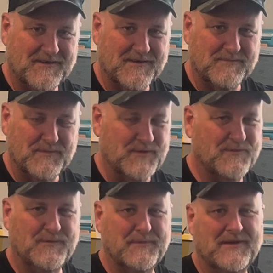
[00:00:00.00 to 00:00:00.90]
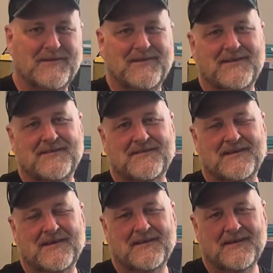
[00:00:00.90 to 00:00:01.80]
in beautiful Middle
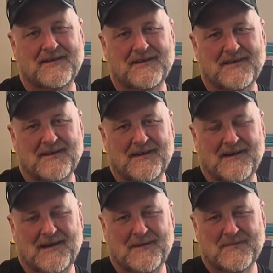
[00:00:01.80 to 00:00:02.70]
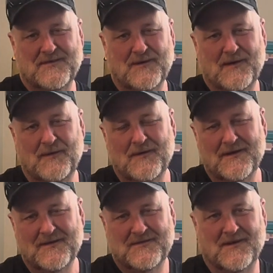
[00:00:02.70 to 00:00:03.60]
Tennessee. So I
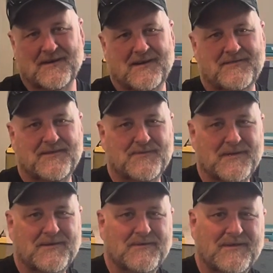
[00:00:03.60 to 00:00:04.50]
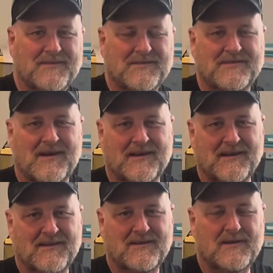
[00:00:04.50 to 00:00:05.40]
wanted to start off this week with just
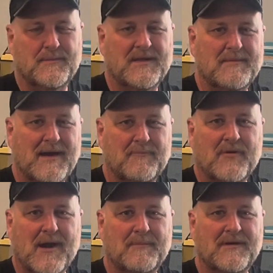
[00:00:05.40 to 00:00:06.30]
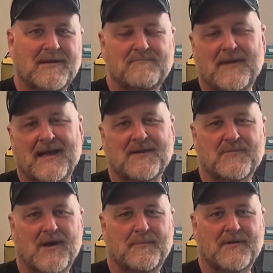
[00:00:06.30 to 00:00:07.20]
talking a little bit about property and buying
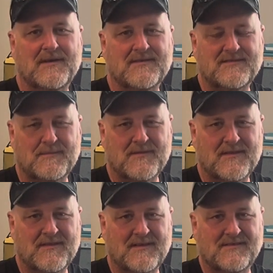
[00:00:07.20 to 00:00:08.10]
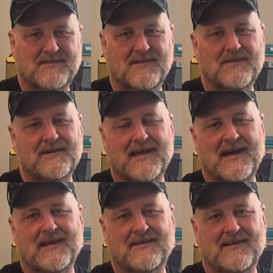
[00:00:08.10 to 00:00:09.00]
property and some of the things to look
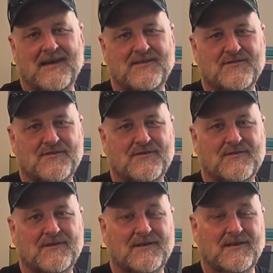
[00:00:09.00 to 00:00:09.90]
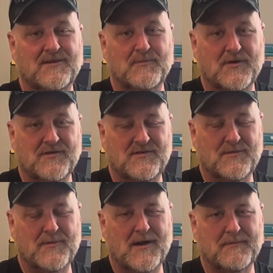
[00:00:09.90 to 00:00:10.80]
at as you're looking to purchase
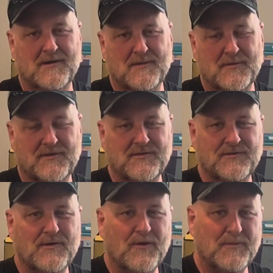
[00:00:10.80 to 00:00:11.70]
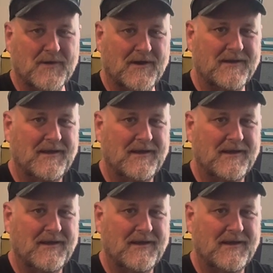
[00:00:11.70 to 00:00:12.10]
your property to build your new home on.